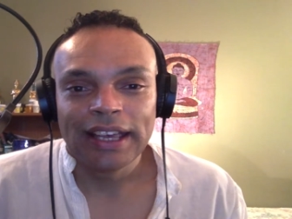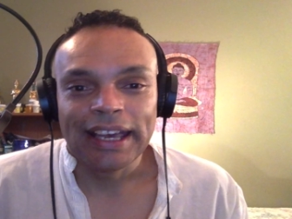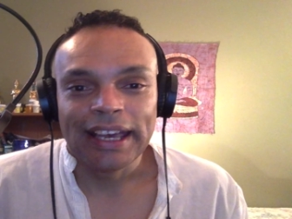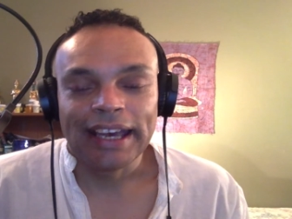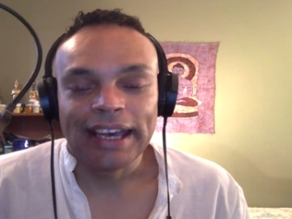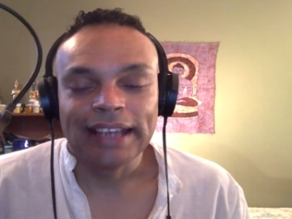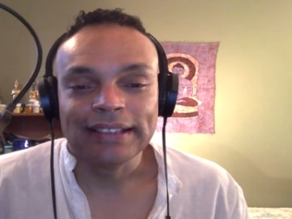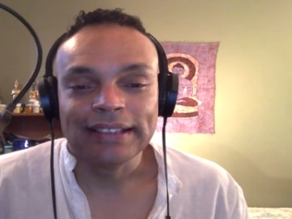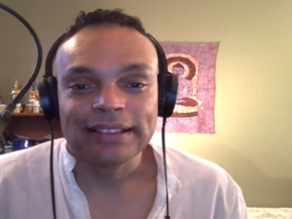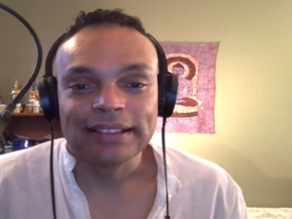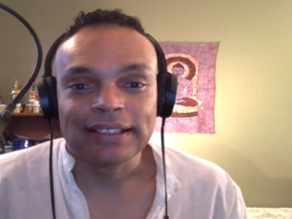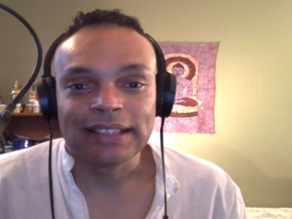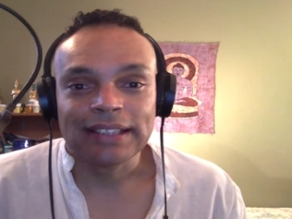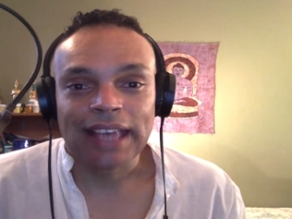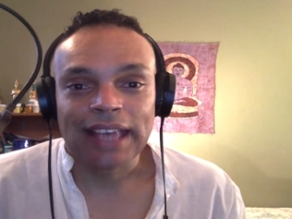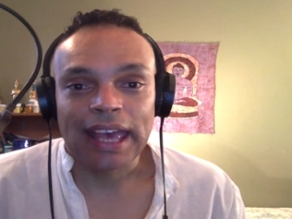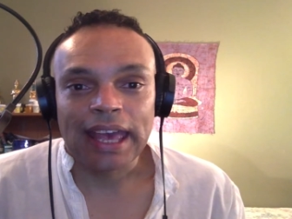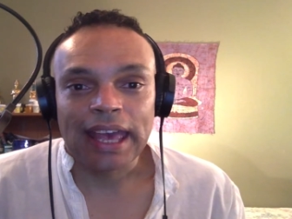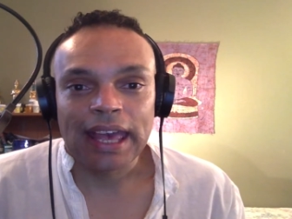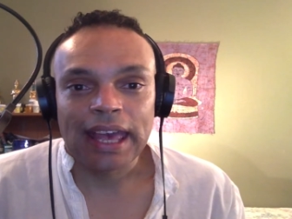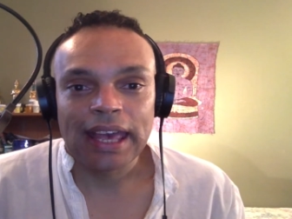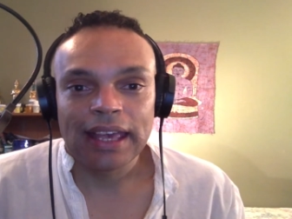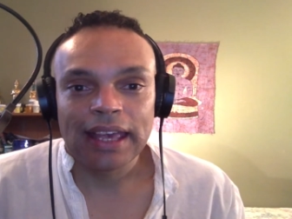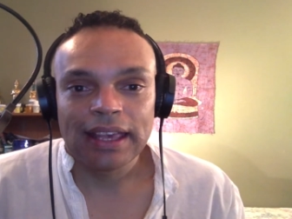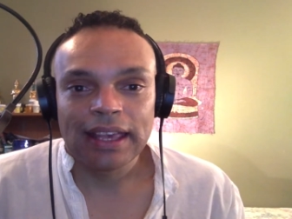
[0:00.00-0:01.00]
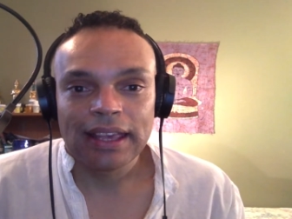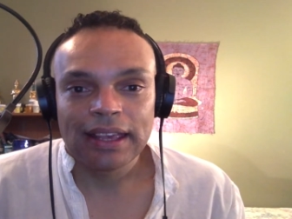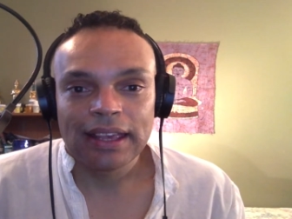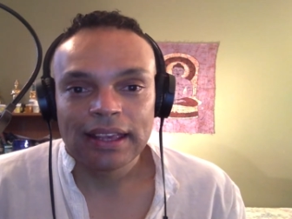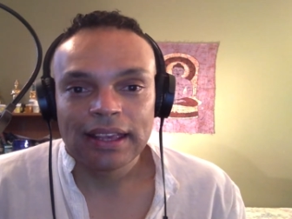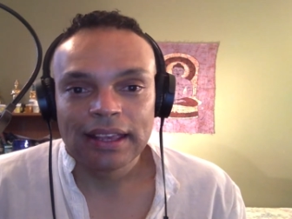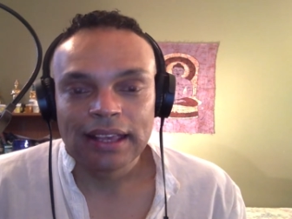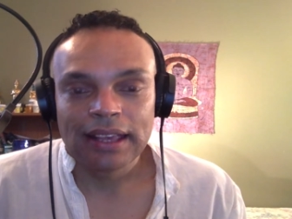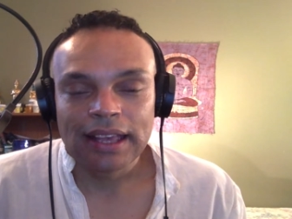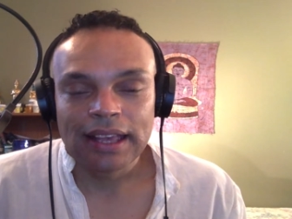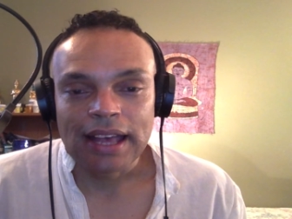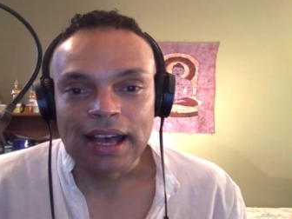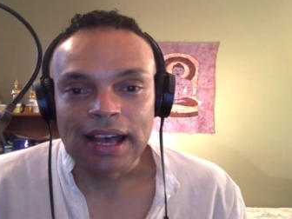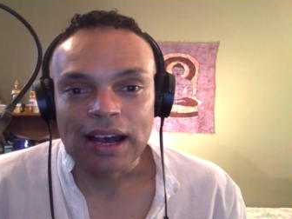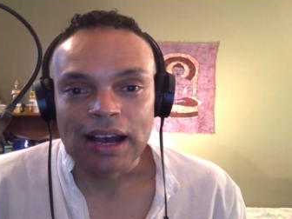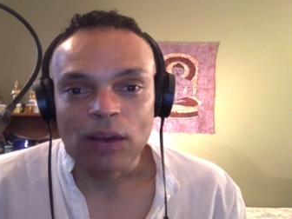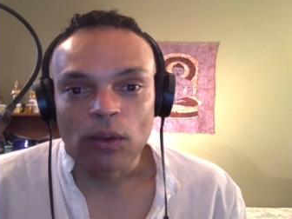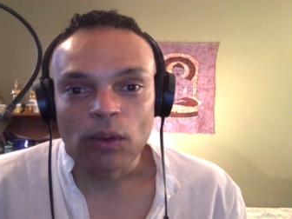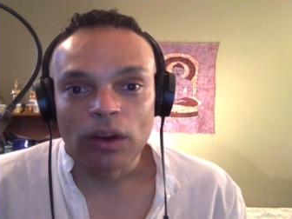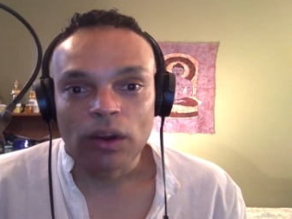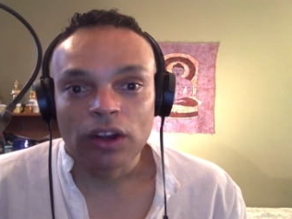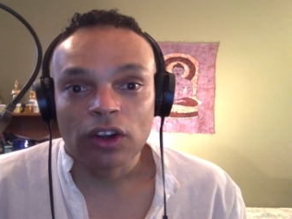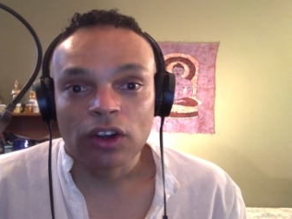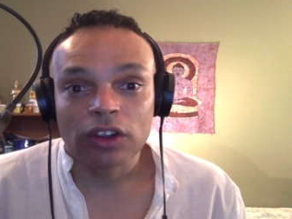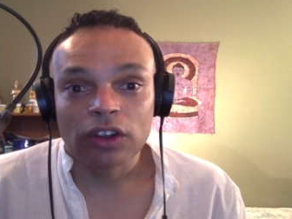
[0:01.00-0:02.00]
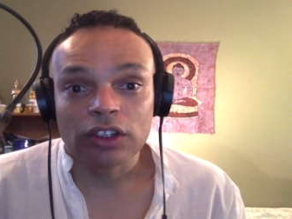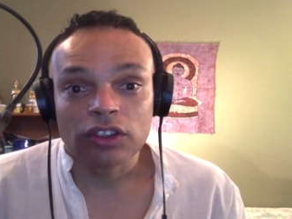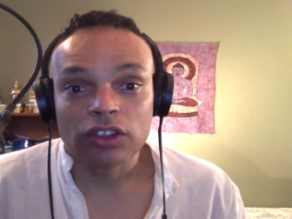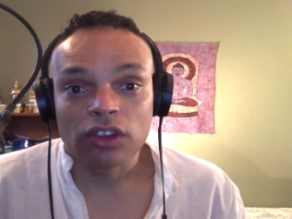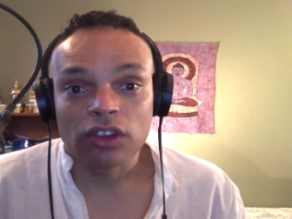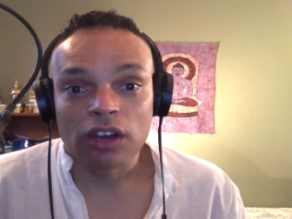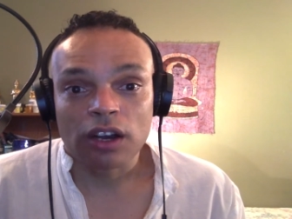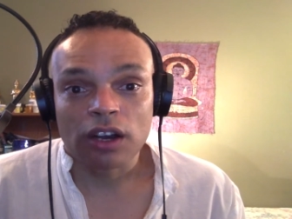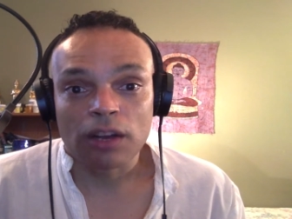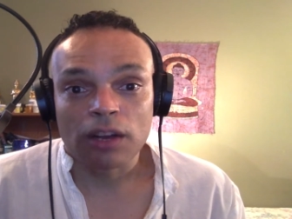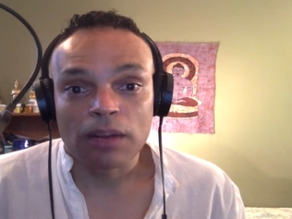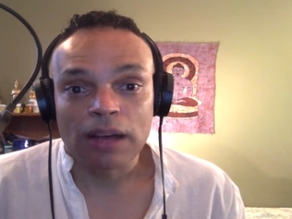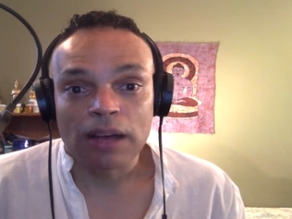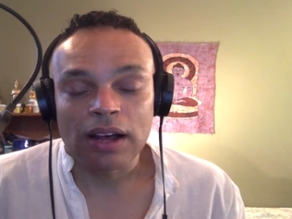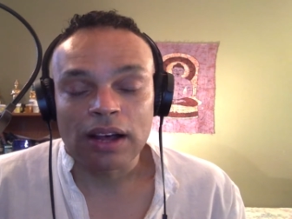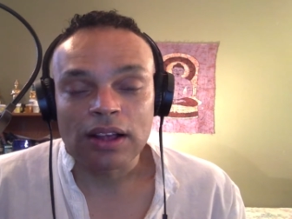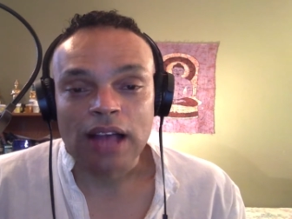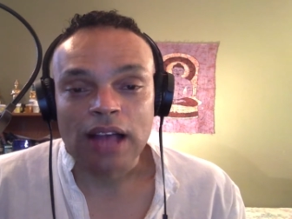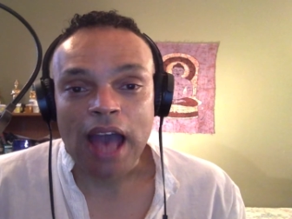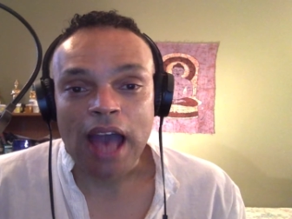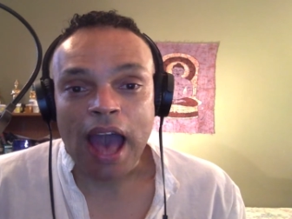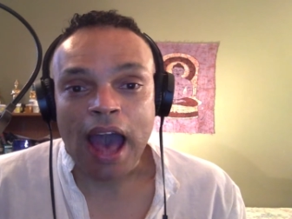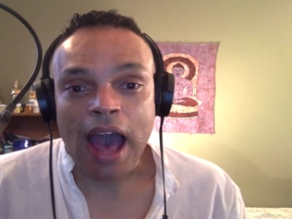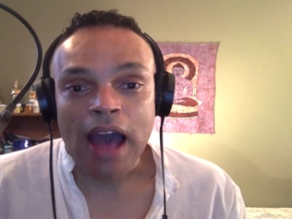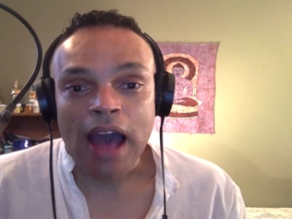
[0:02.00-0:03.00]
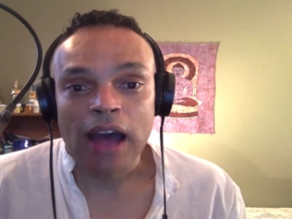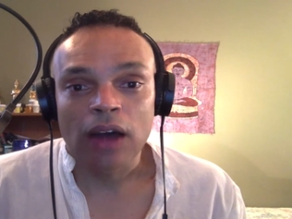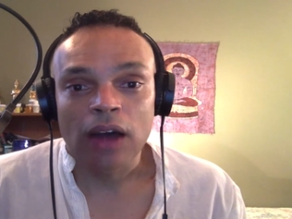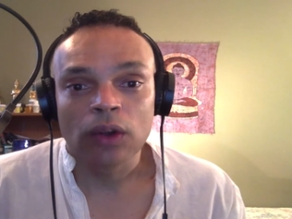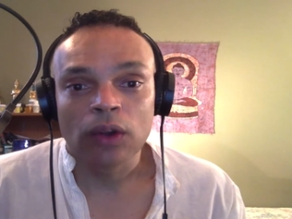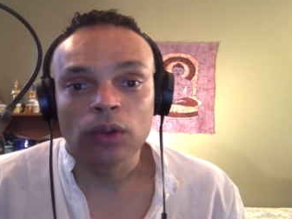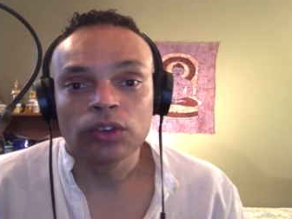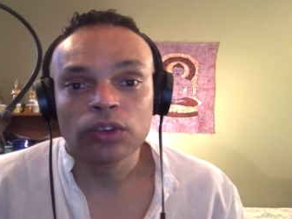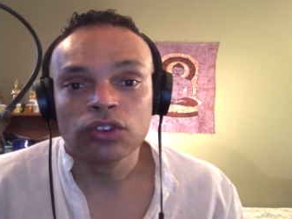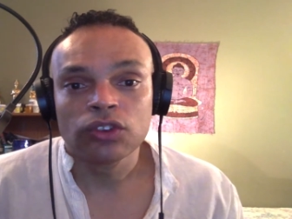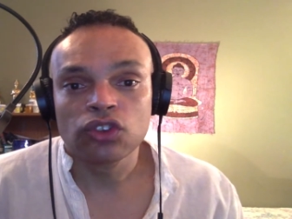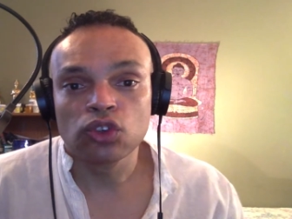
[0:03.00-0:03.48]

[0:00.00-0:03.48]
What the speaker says: And today, we're going to talk about how